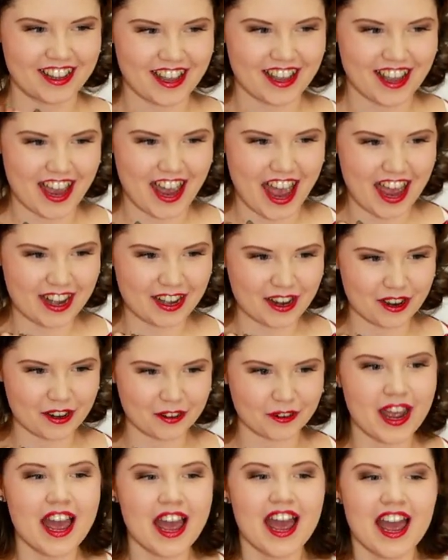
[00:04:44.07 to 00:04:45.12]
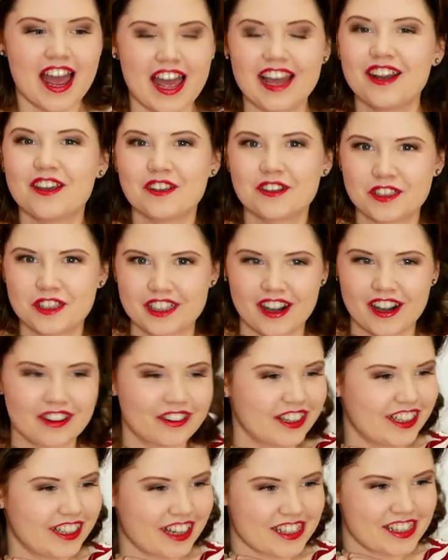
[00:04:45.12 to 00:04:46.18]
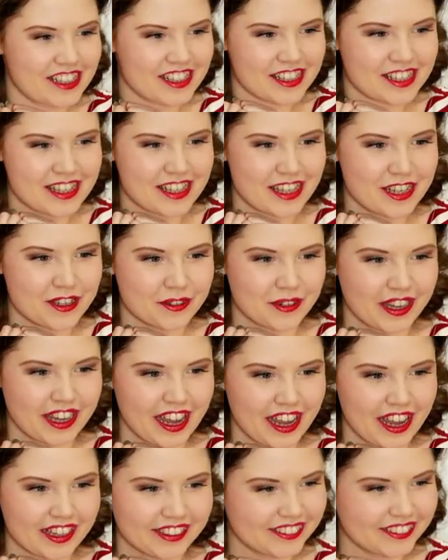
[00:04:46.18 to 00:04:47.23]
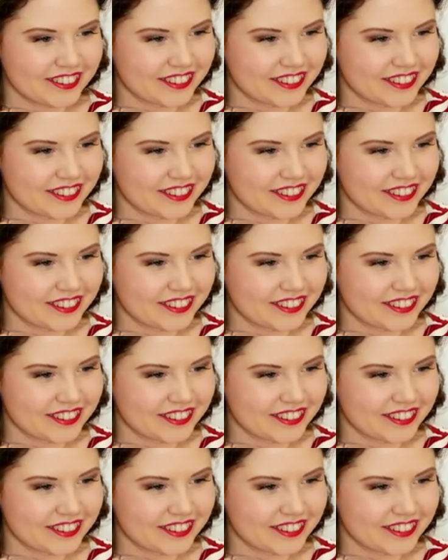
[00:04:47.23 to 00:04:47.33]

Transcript: Hello, hello, Shari. Nice to see you again.